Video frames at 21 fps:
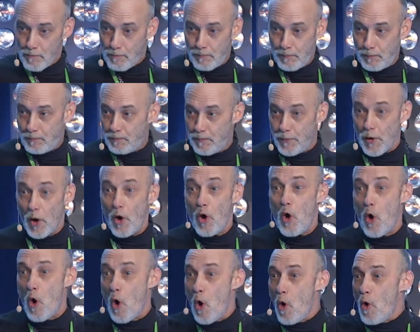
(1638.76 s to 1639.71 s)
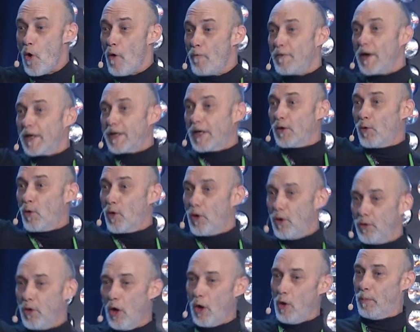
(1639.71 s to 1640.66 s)
The whole fucking world
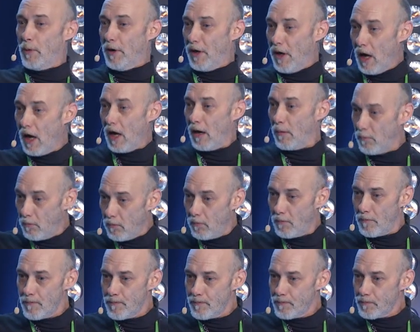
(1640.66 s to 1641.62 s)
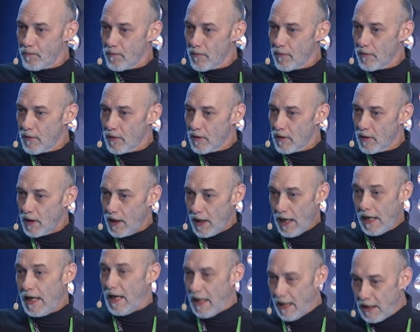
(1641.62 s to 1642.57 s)
opened up. In the
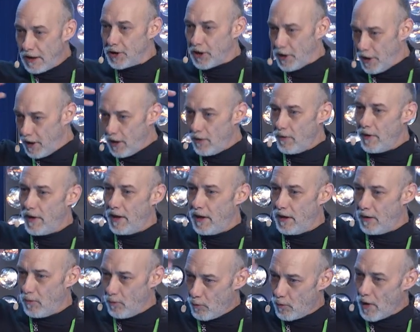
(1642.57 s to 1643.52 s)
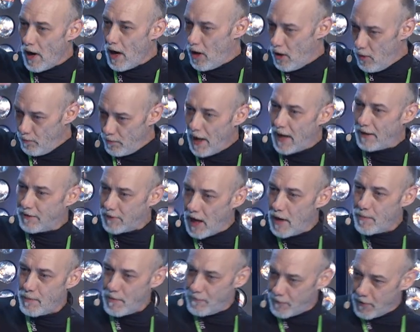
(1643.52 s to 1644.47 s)
engineering realm, that type
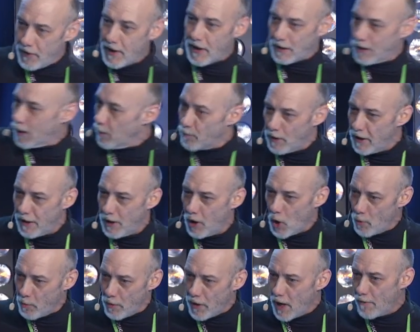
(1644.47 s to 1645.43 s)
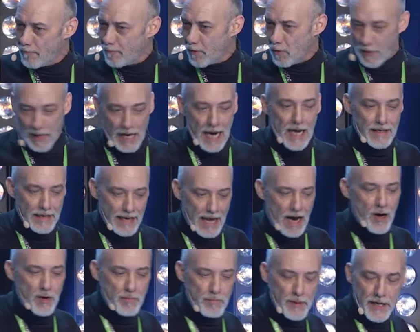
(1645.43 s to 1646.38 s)
of thing. Completely opened up for me. Allowed
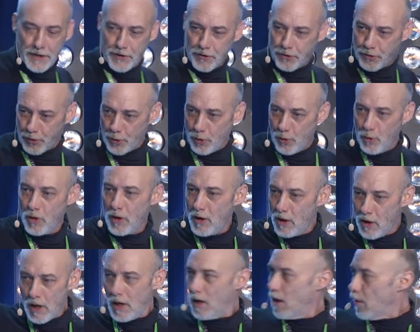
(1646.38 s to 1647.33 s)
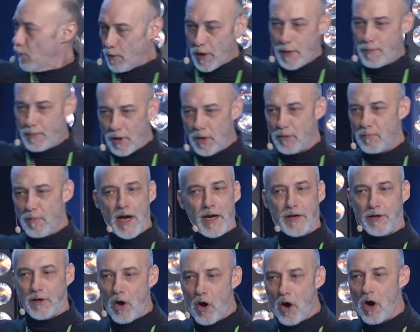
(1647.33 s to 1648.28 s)
me to rebuild my
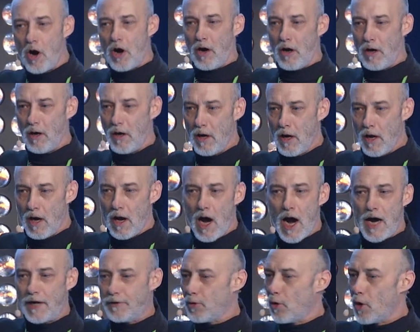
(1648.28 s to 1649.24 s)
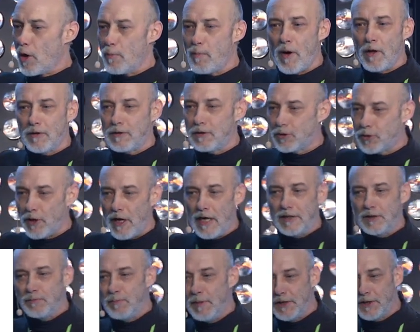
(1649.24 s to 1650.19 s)
car. I tore apart the
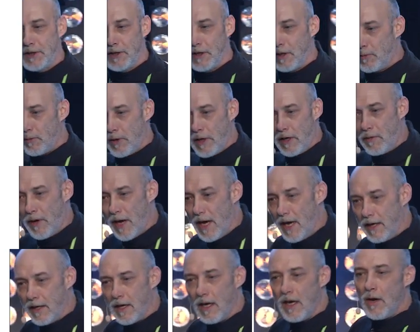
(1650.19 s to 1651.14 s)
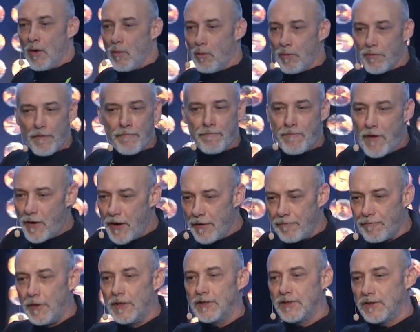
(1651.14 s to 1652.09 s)
transmission and rear end. It was the very
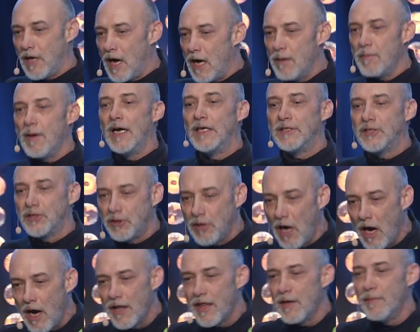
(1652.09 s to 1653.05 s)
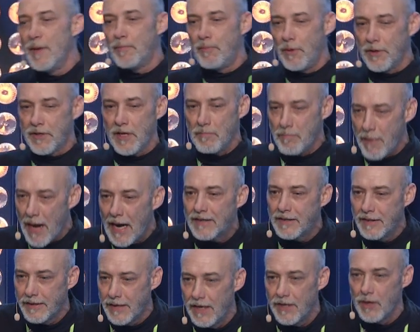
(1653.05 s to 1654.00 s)
first time I saw them and put them back
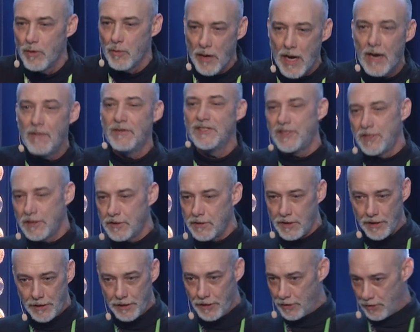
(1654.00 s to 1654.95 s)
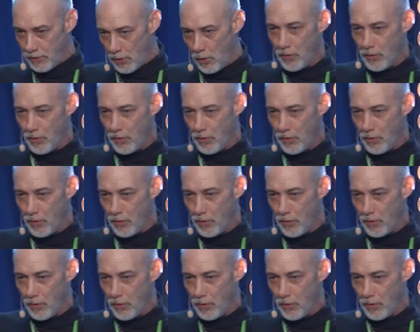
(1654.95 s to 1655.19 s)
together when I was 16 years old.